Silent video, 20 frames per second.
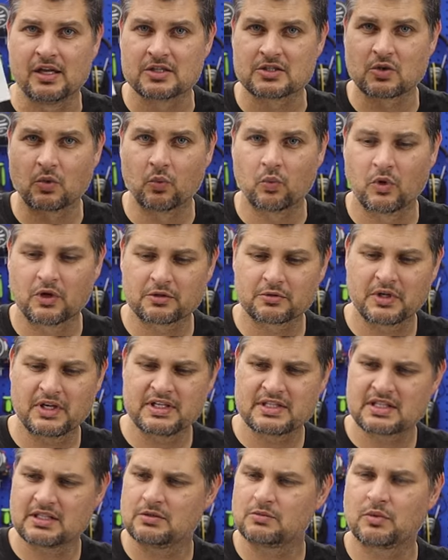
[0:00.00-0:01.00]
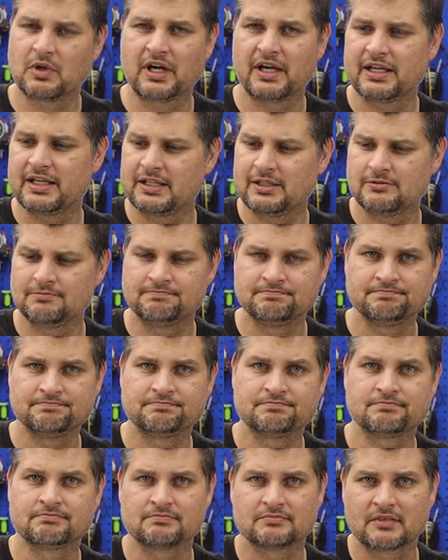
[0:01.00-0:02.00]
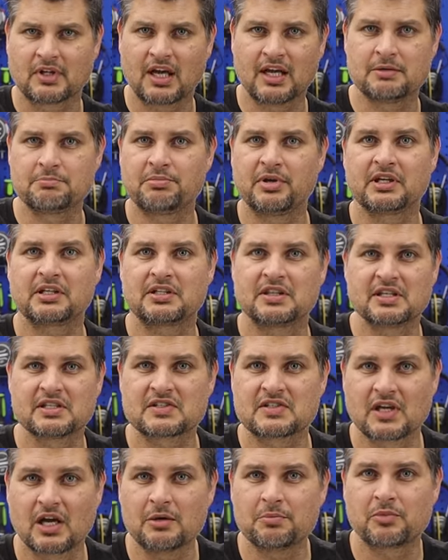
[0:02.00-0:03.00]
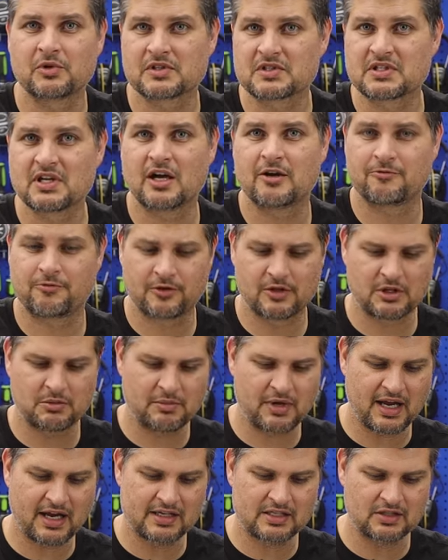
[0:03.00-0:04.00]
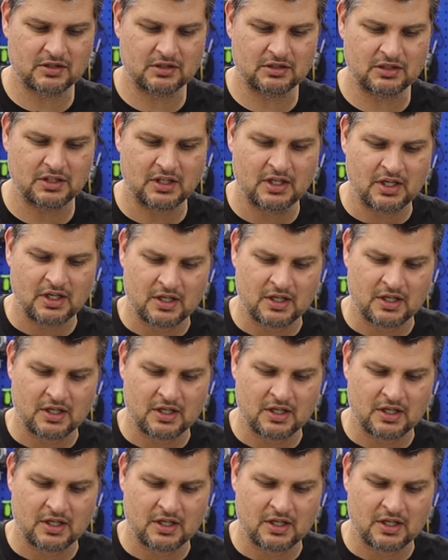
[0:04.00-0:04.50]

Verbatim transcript: So one reason why I picked this up was not for the manual.